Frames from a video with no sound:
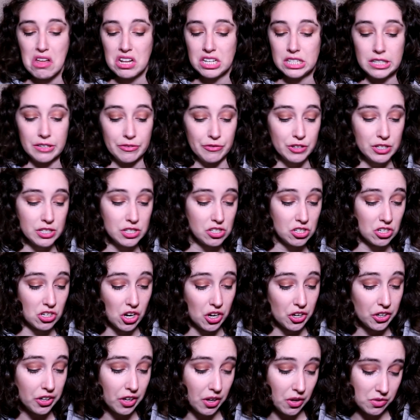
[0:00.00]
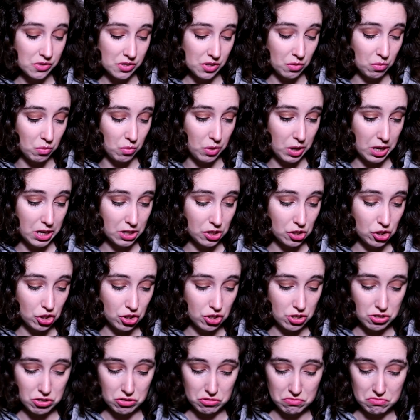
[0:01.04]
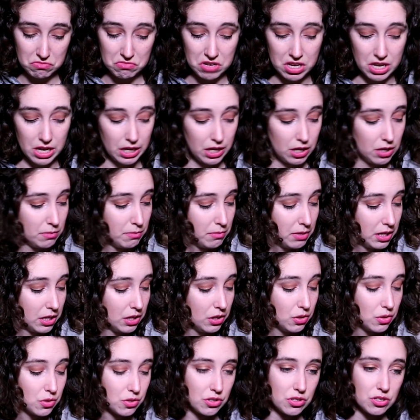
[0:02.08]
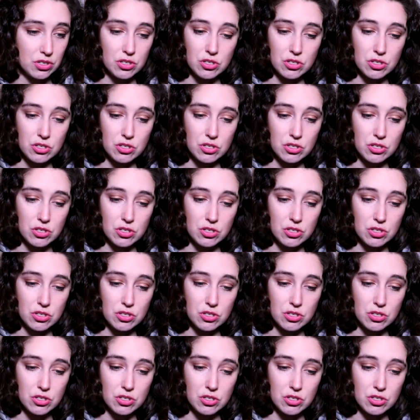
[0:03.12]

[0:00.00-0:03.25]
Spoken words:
different scenarios in which it can be used.